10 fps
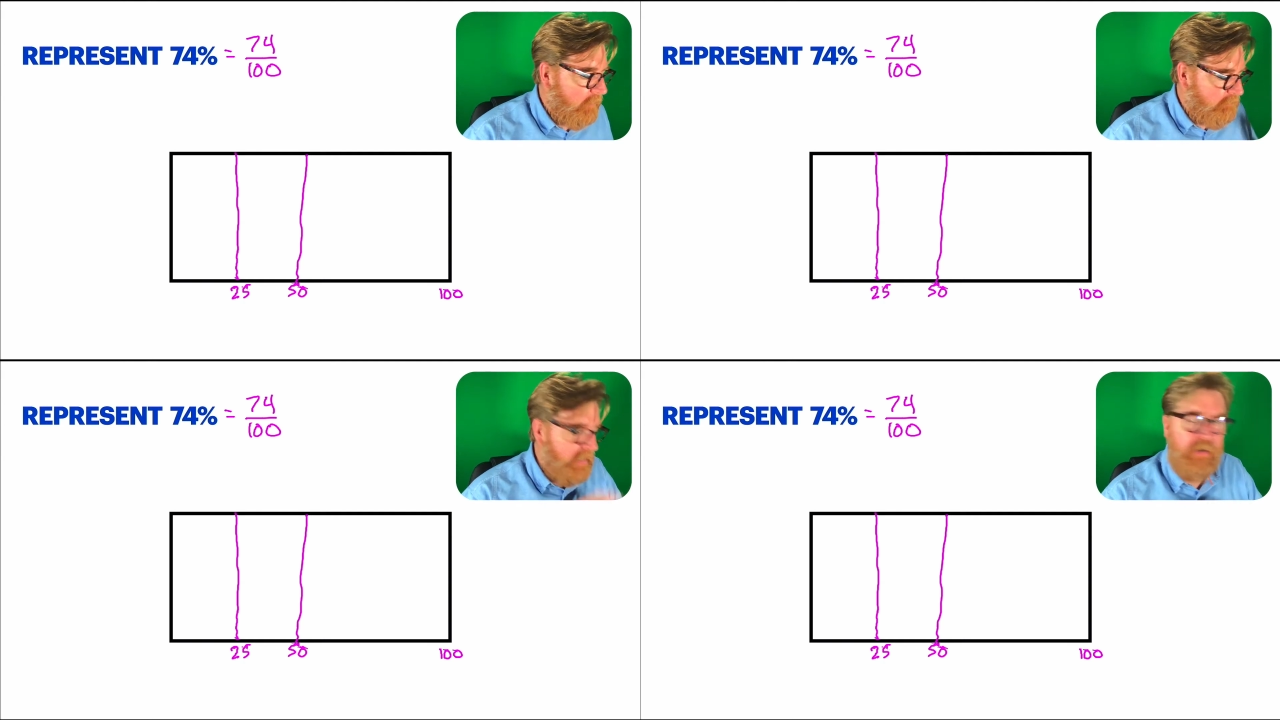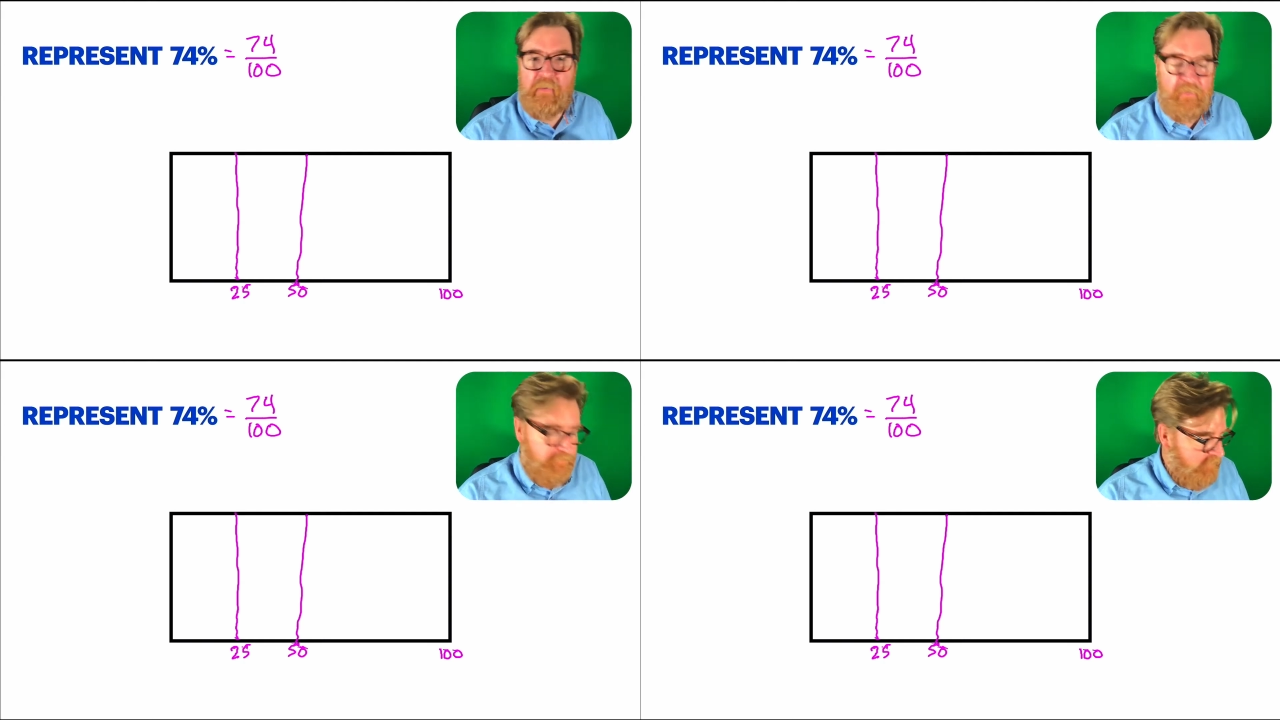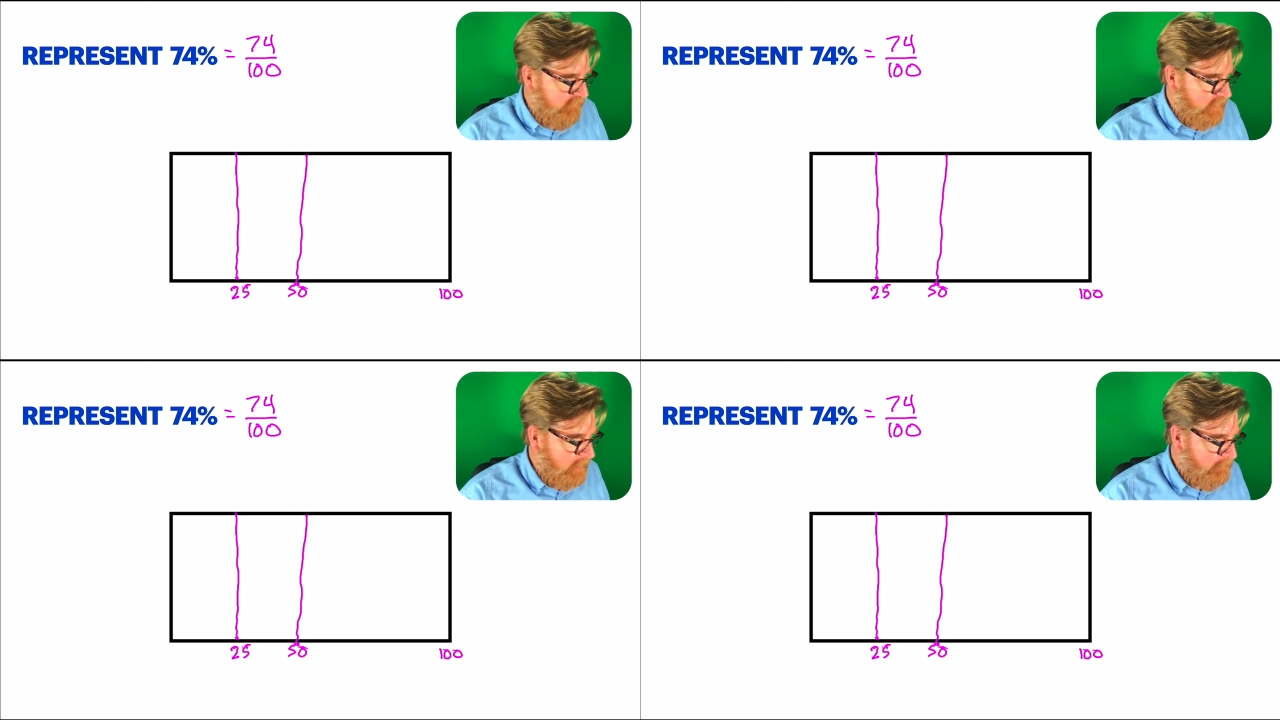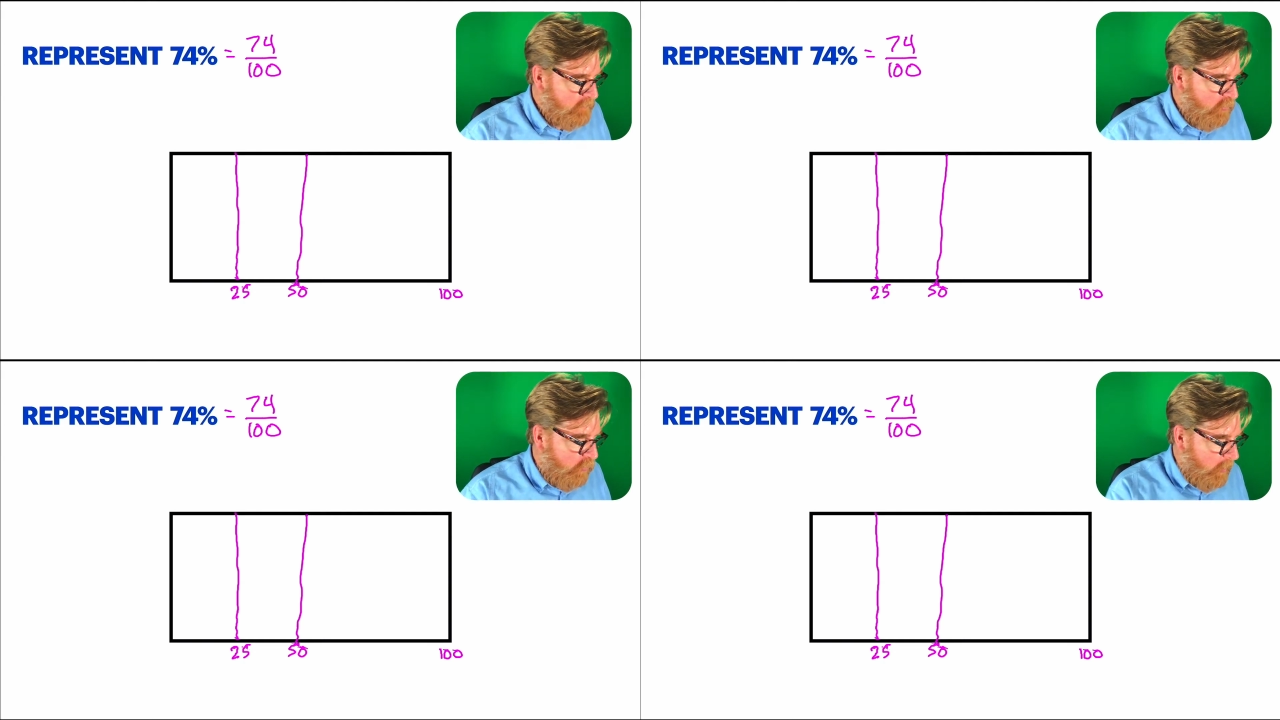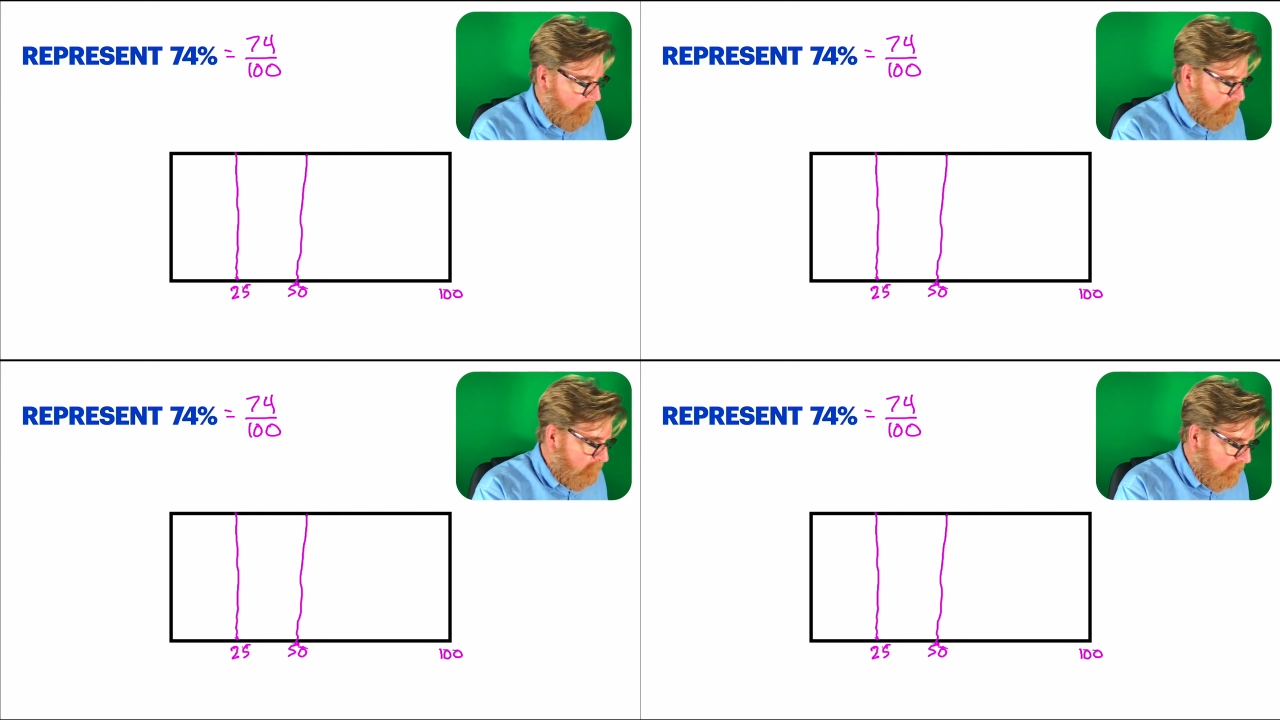bigger than 50.
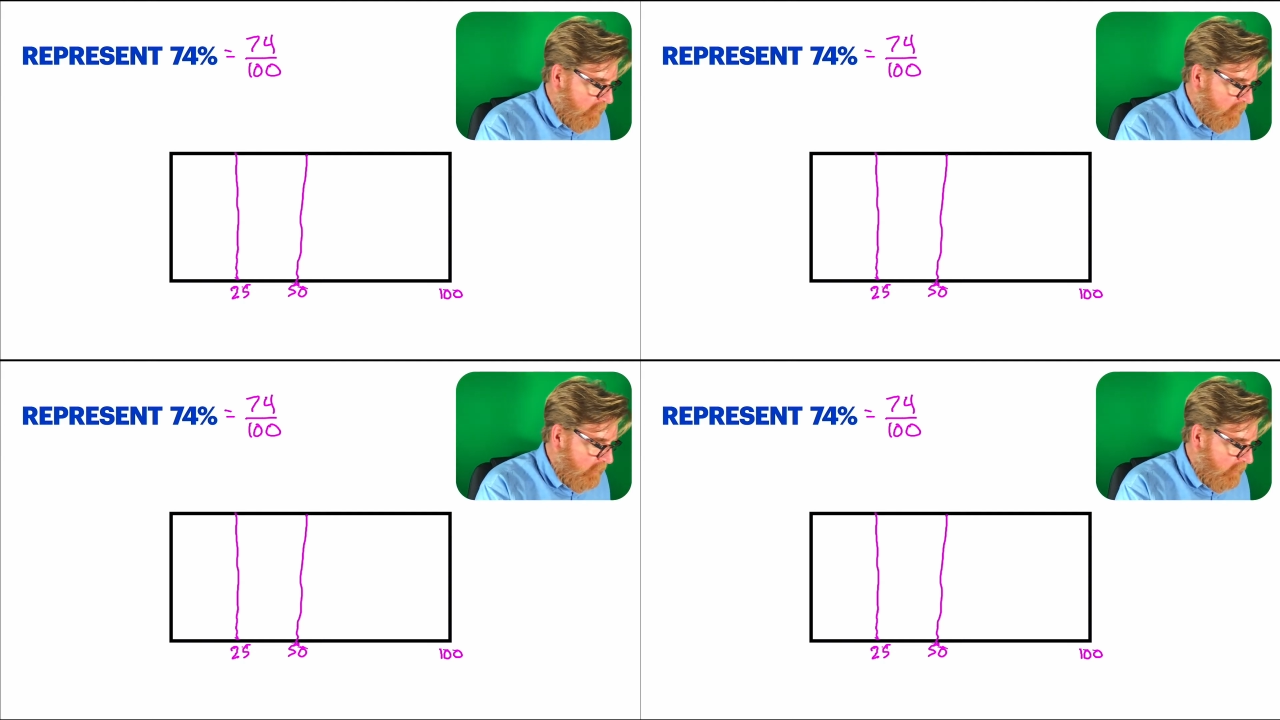Well,